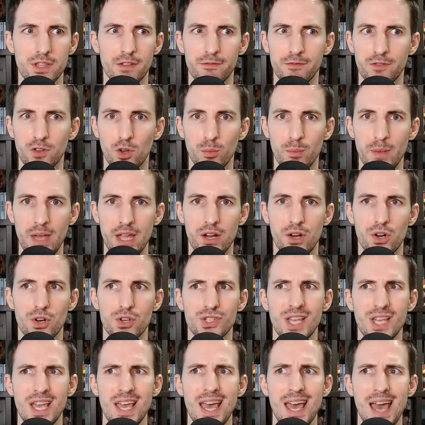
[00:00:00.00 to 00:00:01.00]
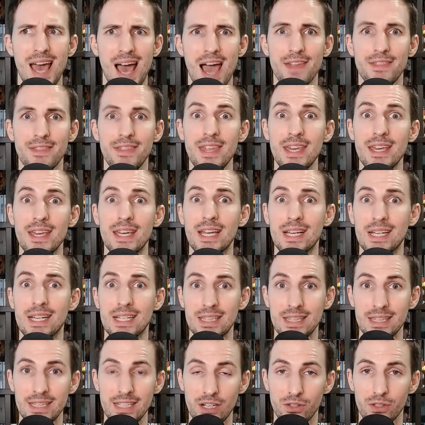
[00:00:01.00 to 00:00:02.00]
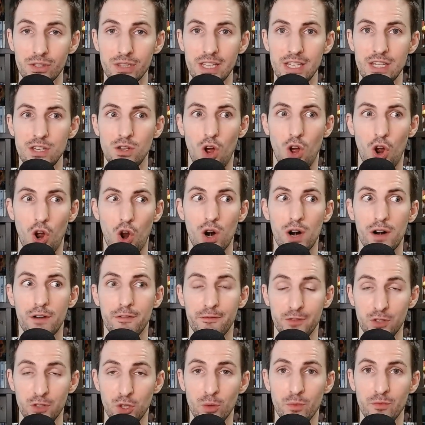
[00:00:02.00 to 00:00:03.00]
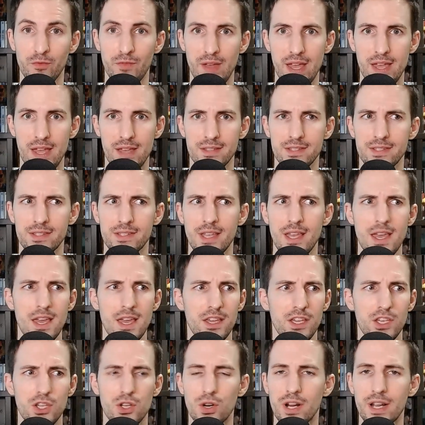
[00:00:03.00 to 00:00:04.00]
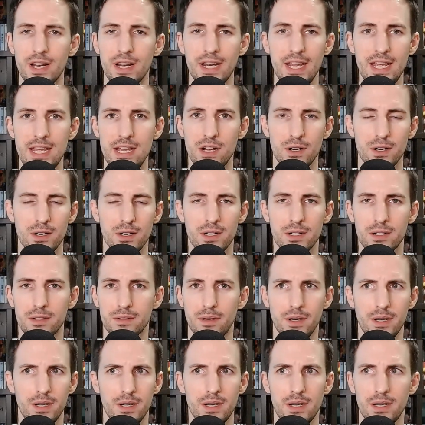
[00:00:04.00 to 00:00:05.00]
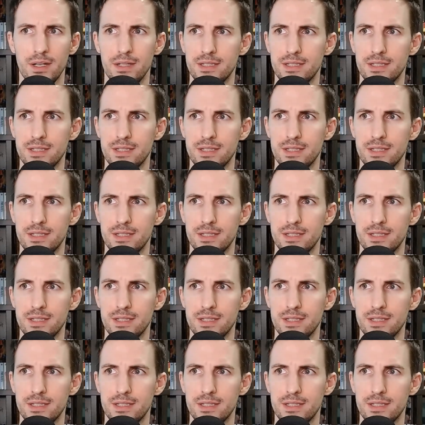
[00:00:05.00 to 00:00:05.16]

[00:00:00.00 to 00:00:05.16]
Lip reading: filmmakers, I think clearly are film fans. You're going to hear